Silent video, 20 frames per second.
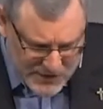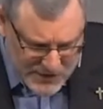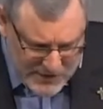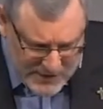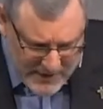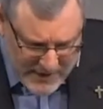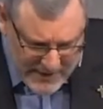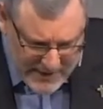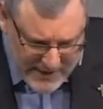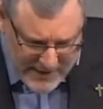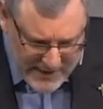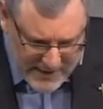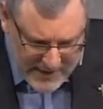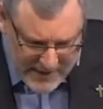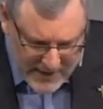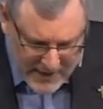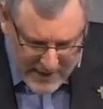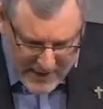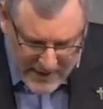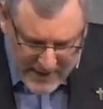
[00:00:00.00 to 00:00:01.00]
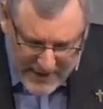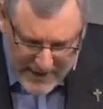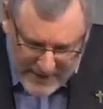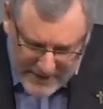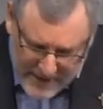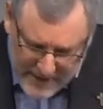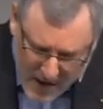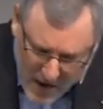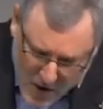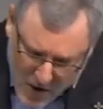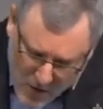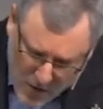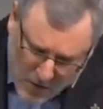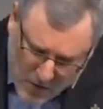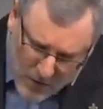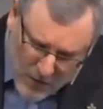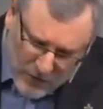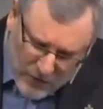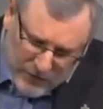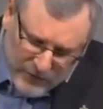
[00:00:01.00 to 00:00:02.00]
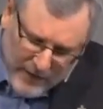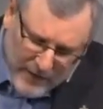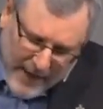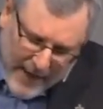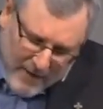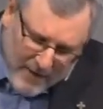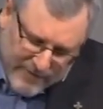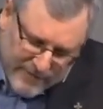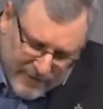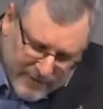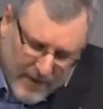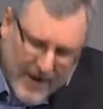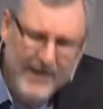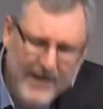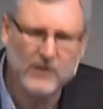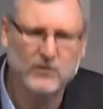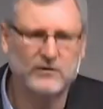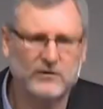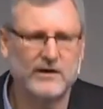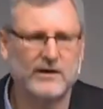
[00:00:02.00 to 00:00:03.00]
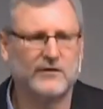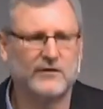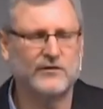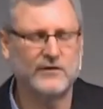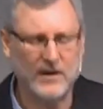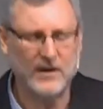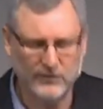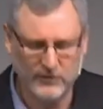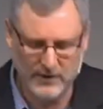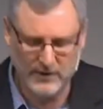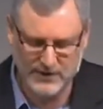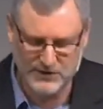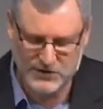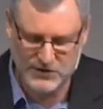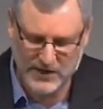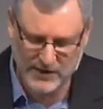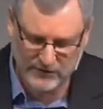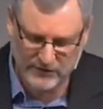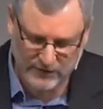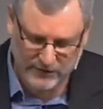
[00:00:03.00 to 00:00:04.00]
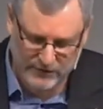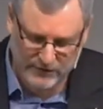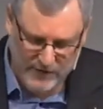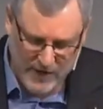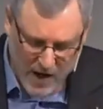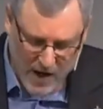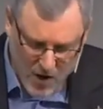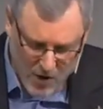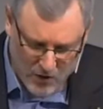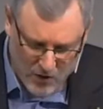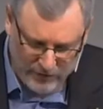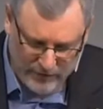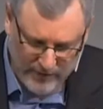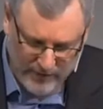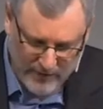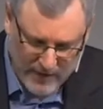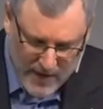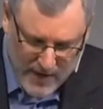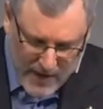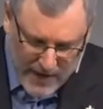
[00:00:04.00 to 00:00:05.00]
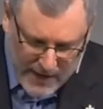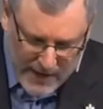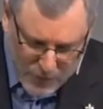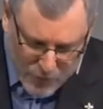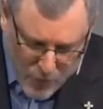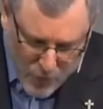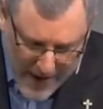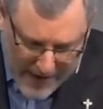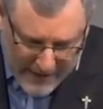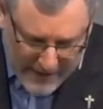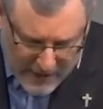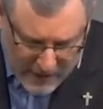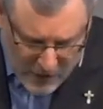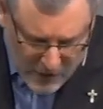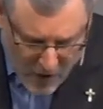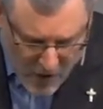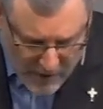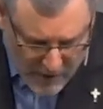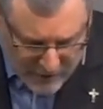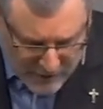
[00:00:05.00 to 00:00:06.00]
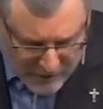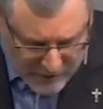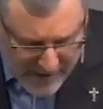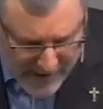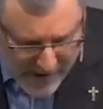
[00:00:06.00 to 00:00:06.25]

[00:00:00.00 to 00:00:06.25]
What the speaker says: you see, he knows our frailties, doesn't he? Jesus knows, he recognizes